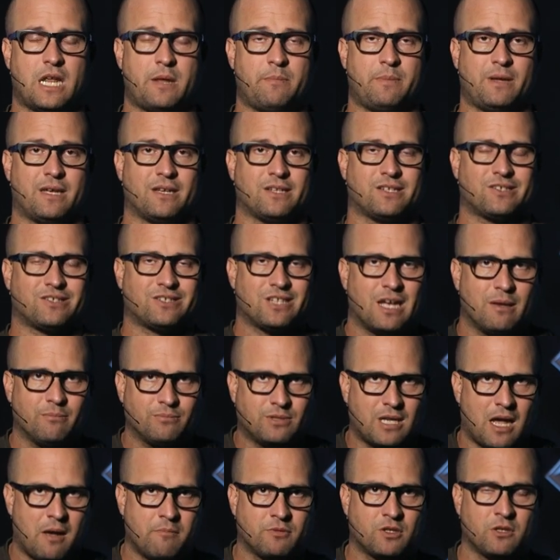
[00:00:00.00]
today, because
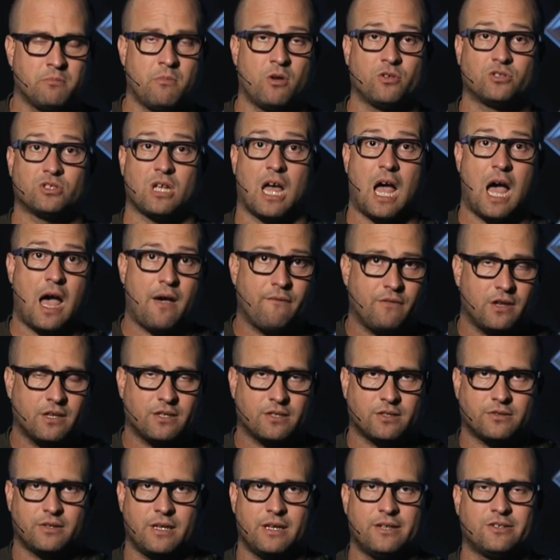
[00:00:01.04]
sometimes the most
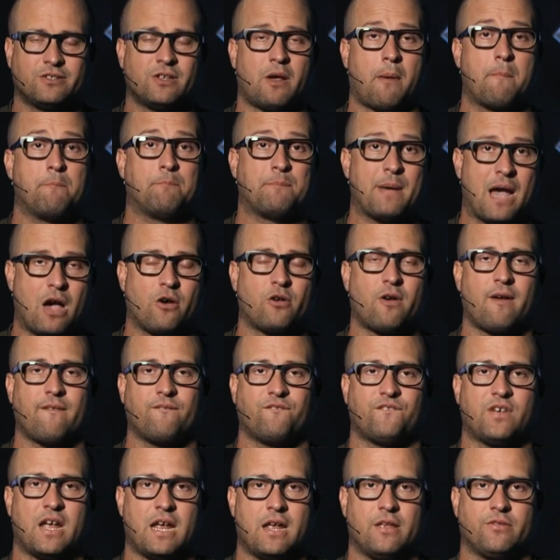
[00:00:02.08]
obvious things about our
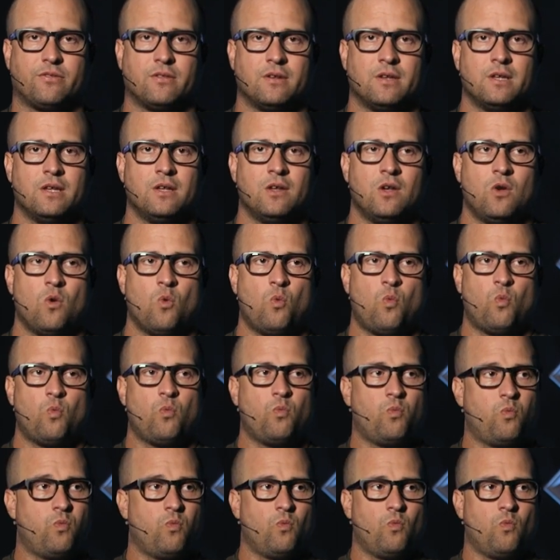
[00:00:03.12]
faith,
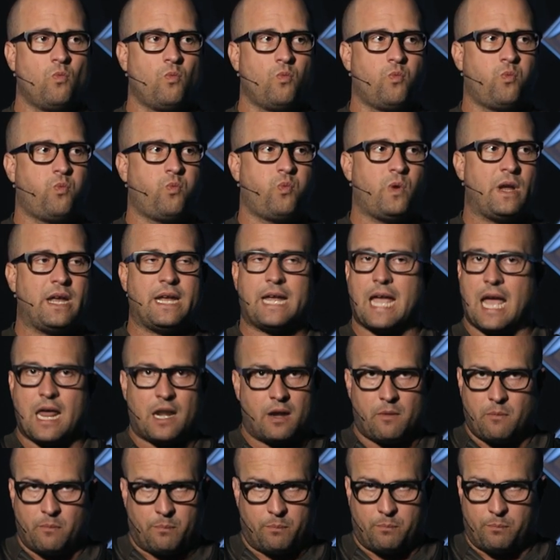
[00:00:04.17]
we got
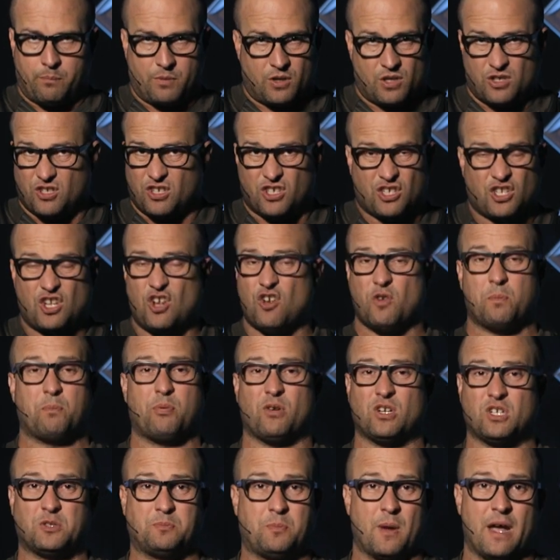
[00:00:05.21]
a skewed
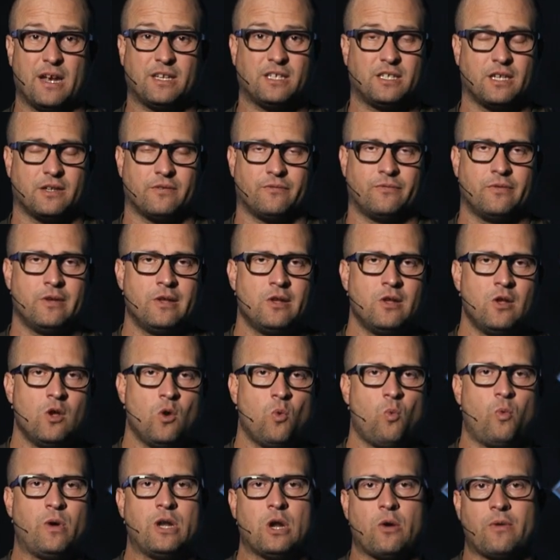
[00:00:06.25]
perspective.
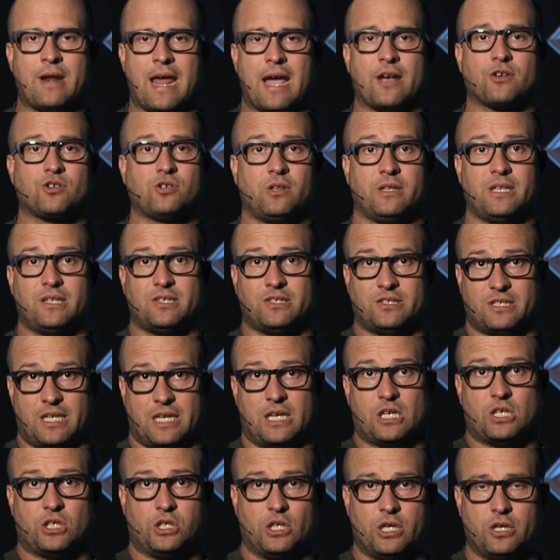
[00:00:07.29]
We don't actually
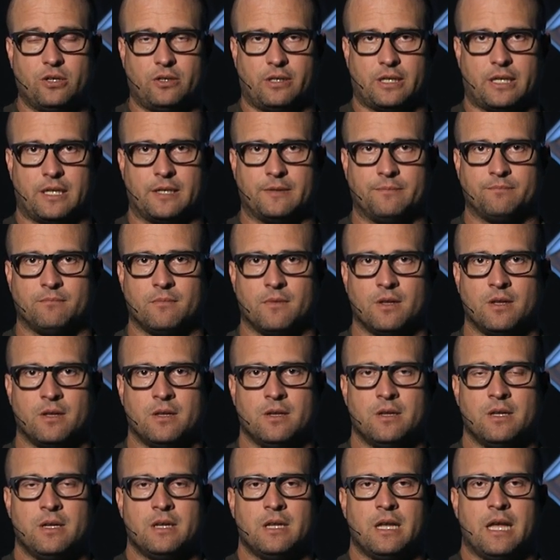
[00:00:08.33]
see clearly.
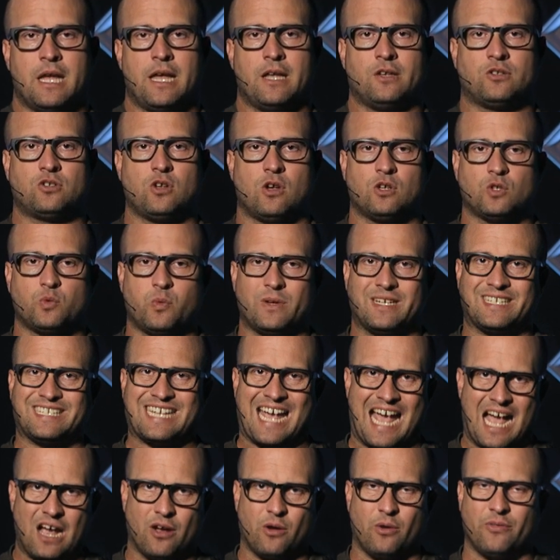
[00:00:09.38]
And so as we
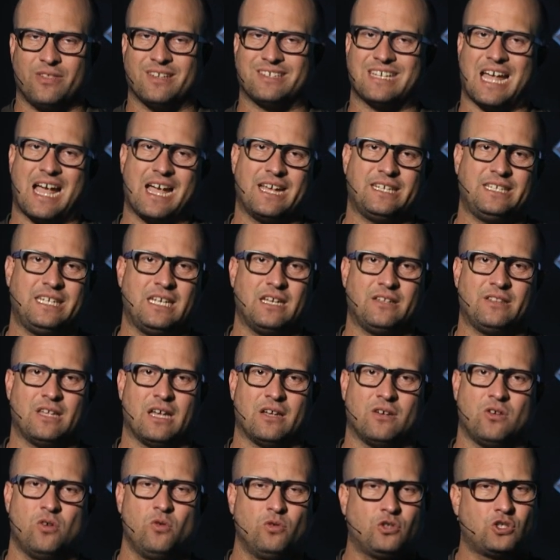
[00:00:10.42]
tackle this idea
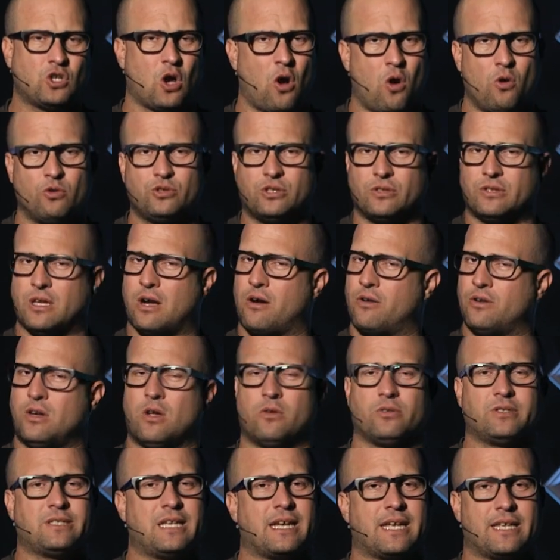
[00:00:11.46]
that who told you there are
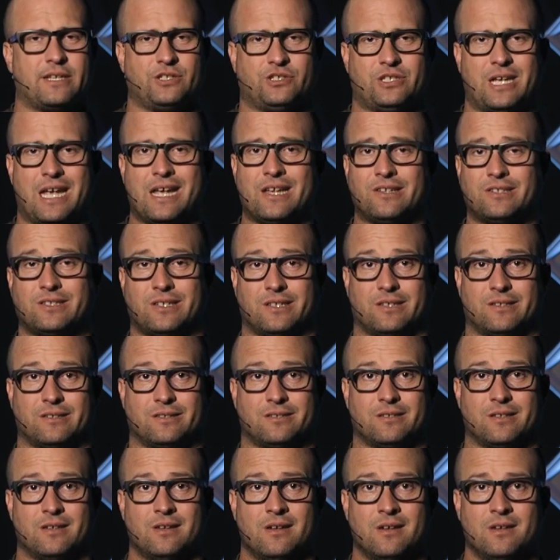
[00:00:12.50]
no second
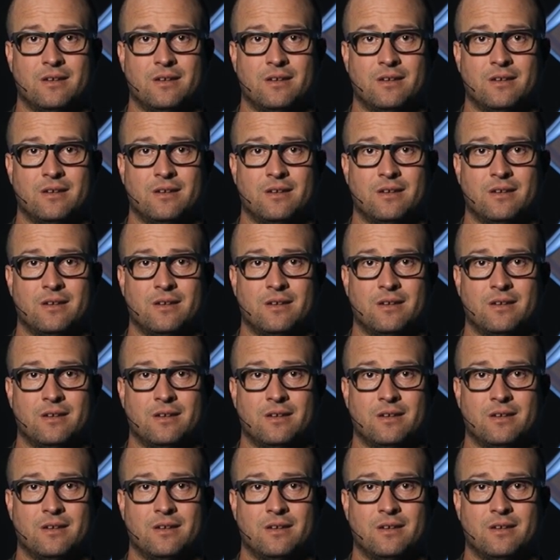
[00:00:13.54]
chances,